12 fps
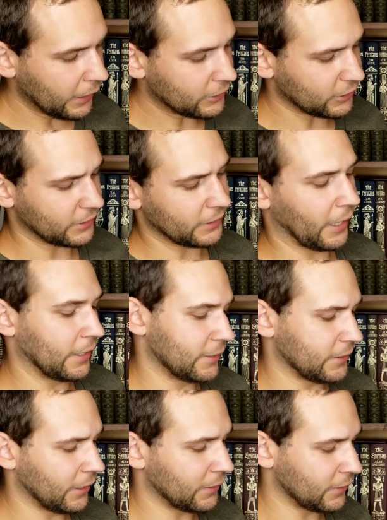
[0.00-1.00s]
just yeah, it
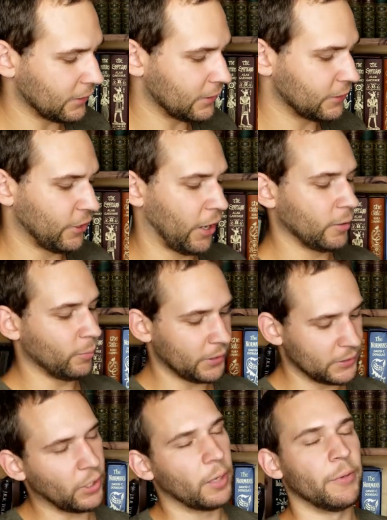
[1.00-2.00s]
says a design by
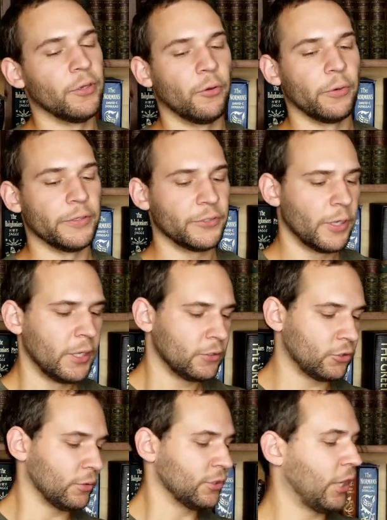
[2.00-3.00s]
Simon Noyes,
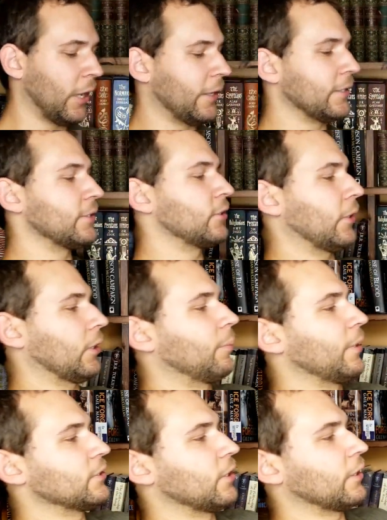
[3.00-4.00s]
so it's not necessarily
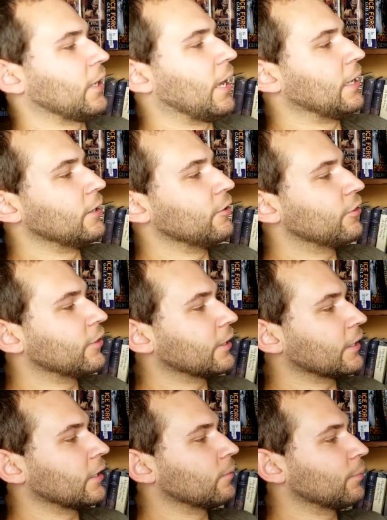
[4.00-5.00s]
based on
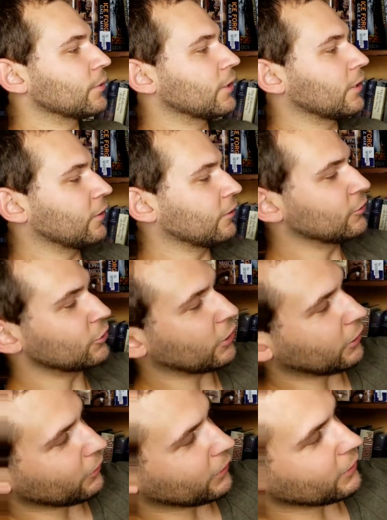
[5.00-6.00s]
anything in particular. And just like look